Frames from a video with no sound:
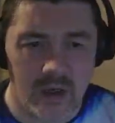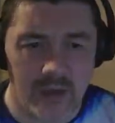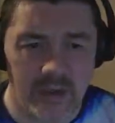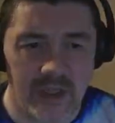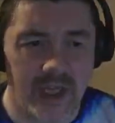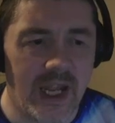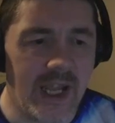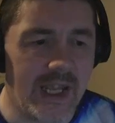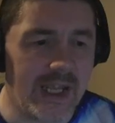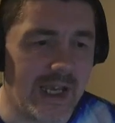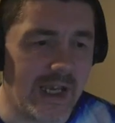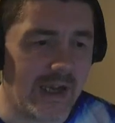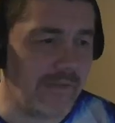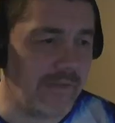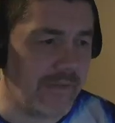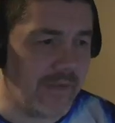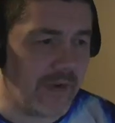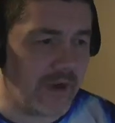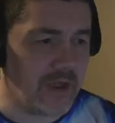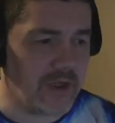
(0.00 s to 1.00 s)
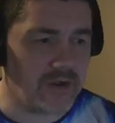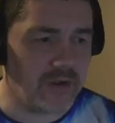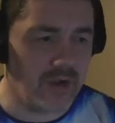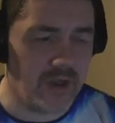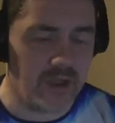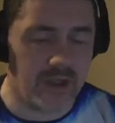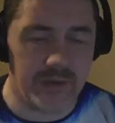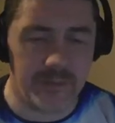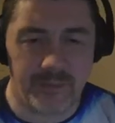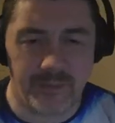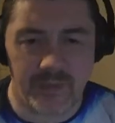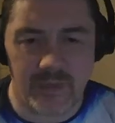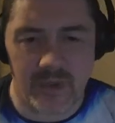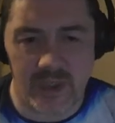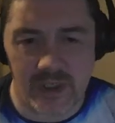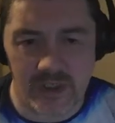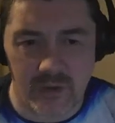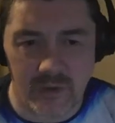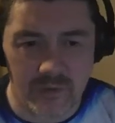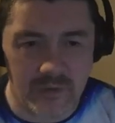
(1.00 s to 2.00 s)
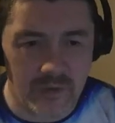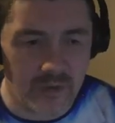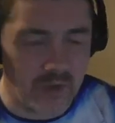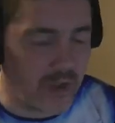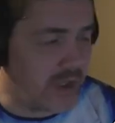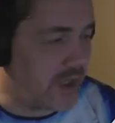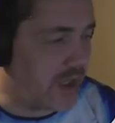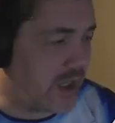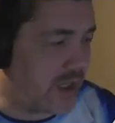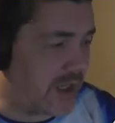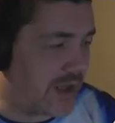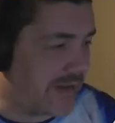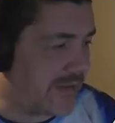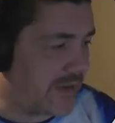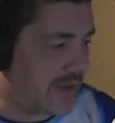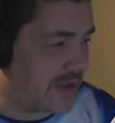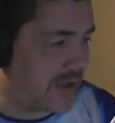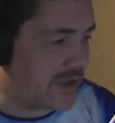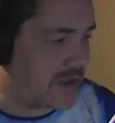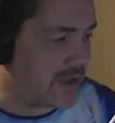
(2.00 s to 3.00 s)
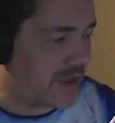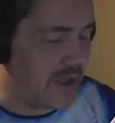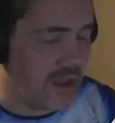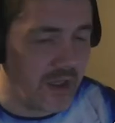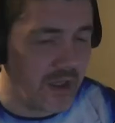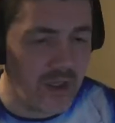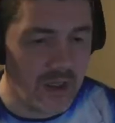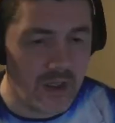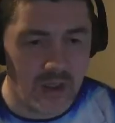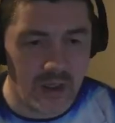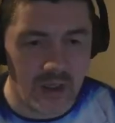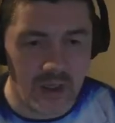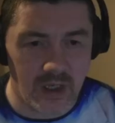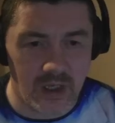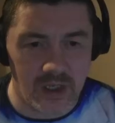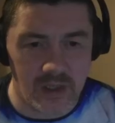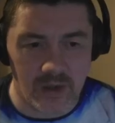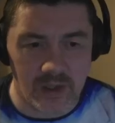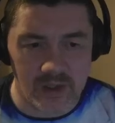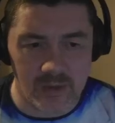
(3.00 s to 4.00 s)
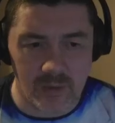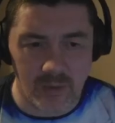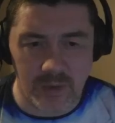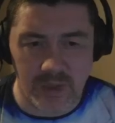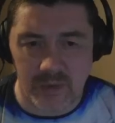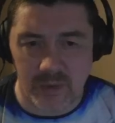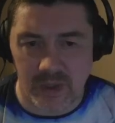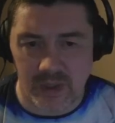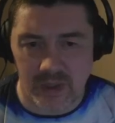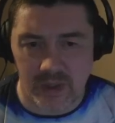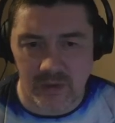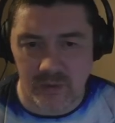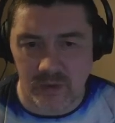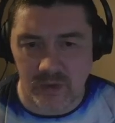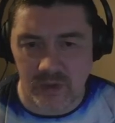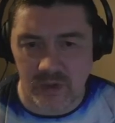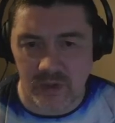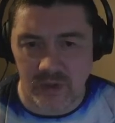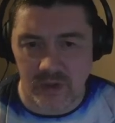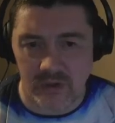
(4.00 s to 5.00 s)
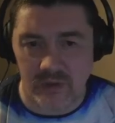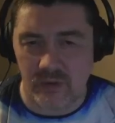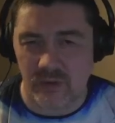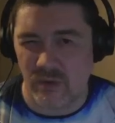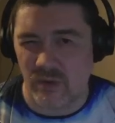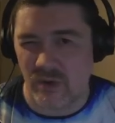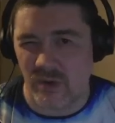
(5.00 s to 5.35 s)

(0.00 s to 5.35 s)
the negative first, right? Let's go through the negative first. This will be quick, it won't take.